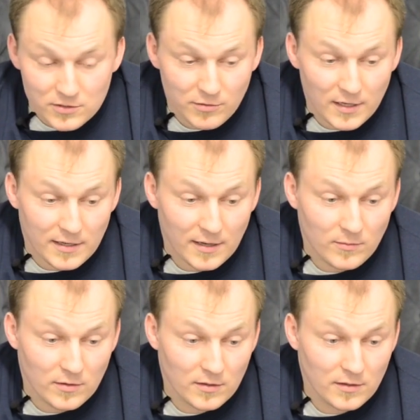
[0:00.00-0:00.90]
So I
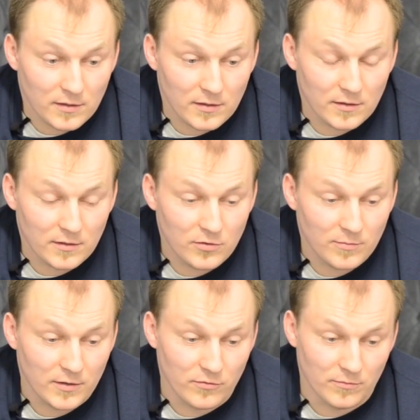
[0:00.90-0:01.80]
came uh, into
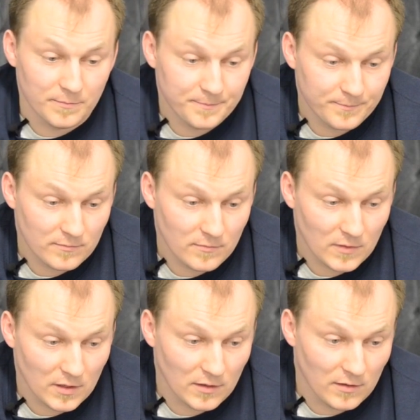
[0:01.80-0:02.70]
my room.
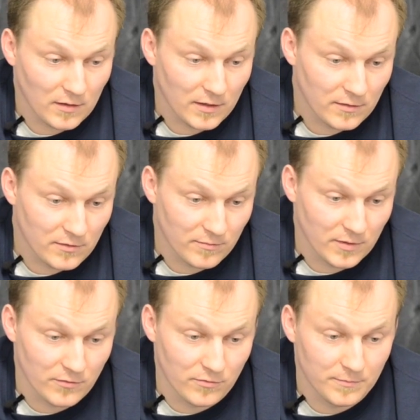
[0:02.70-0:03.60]
Uh, I entered my
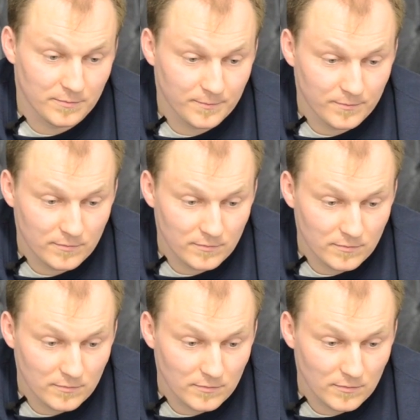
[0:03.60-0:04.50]
room,
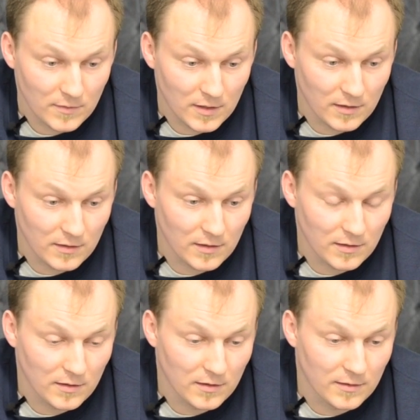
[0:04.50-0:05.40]
and
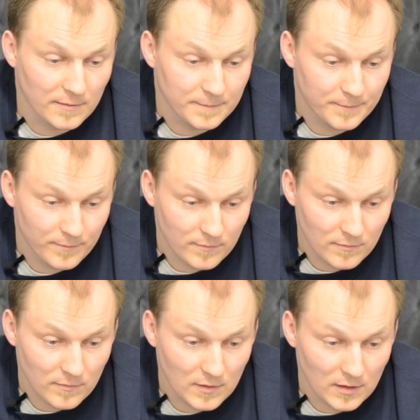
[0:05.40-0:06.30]
I uh,
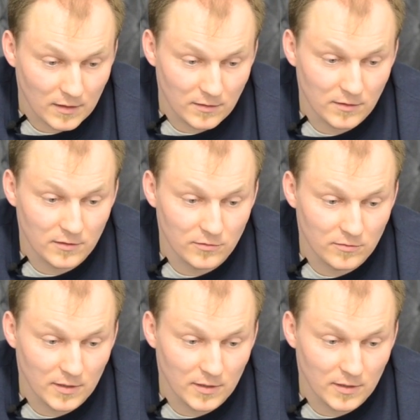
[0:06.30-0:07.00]
I kneeled on